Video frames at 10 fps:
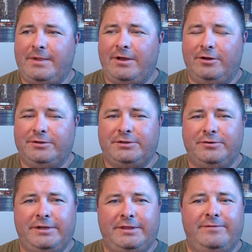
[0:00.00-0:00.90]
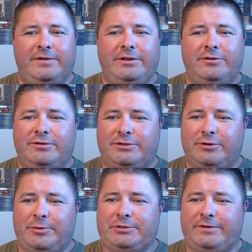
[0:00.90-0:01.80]
Also in the video
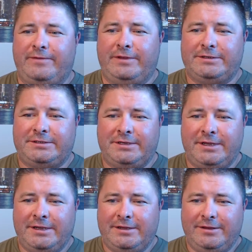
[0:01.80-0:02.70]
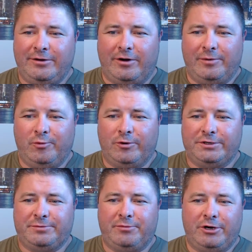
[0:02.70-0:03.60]
description of this, the
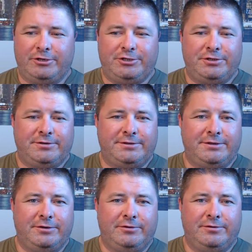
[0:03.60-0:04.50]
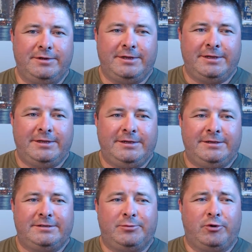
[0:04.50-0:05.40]
ARMWARS merch. So
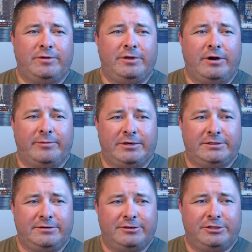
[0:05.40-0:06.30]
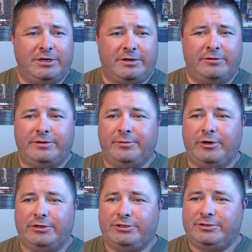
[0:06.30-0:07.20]
support the arm wrestlers, check out the
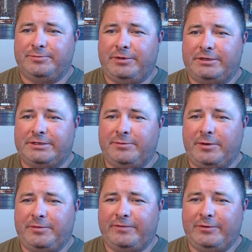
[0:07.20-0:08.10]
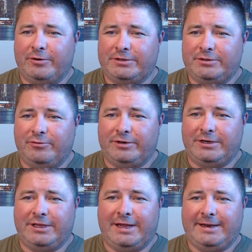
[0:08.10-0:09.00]
merch, pick some up if you are so
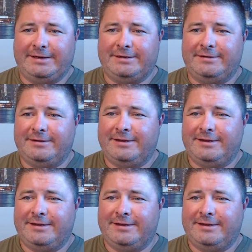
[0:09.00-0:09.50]
inclined.